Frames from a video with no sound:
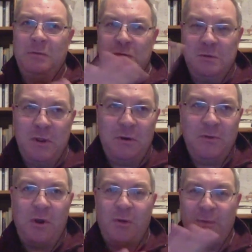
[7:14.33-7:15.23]
There
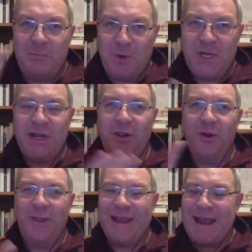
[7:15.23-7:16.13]
are particular
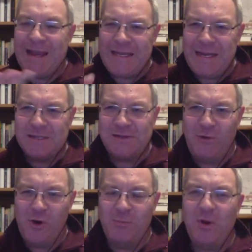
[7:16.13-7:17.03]
ideas of
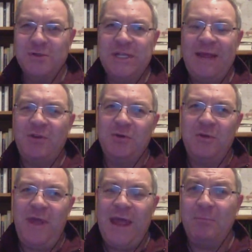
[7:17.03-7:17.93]
hormones that have to do with
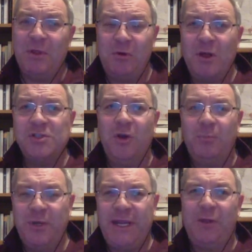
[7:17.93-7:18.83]
that, but there are also
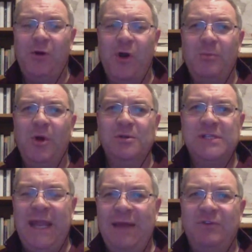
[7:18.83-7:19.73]
particular hormones that
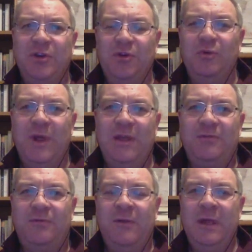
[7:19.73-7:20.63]
have to do
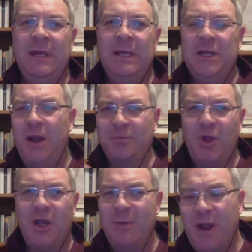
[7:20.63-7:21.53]
with, you know, I'm
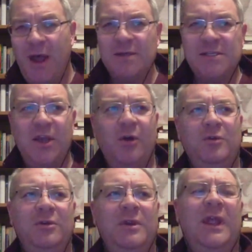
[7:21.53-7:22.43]
talking about
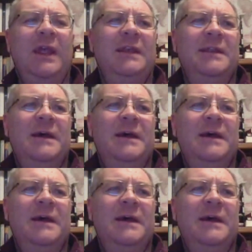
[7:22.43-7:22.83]
oxytocin and